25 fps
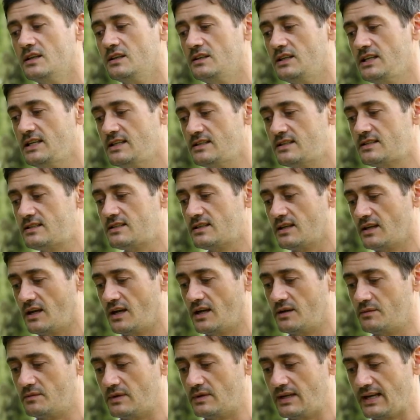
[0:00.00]
these
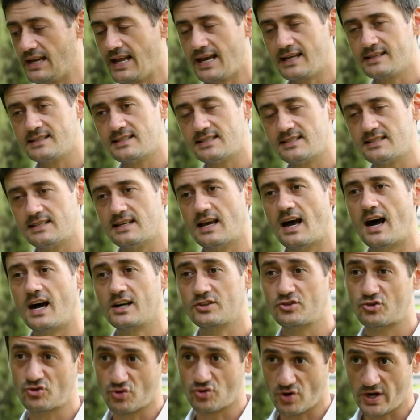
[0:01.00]
um, lands
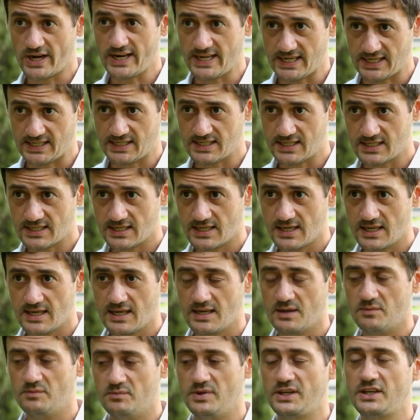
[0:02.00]
are drained
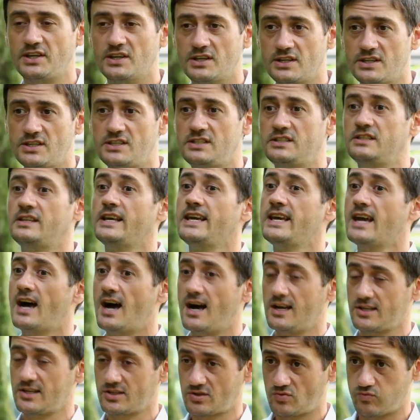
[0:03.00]
because they
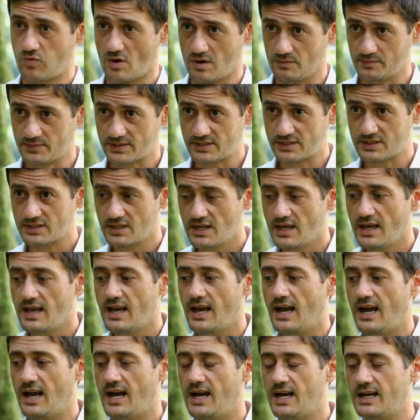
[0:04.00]
are swamps.
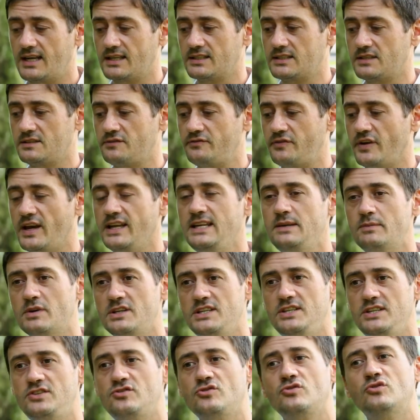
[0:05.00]
And for
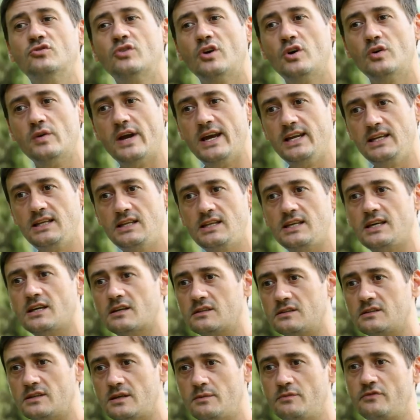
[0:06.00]
anybody to grow anything
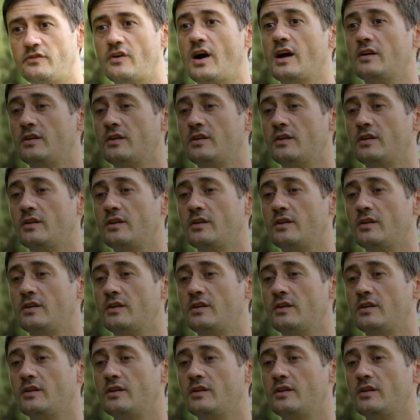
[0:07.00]
on them for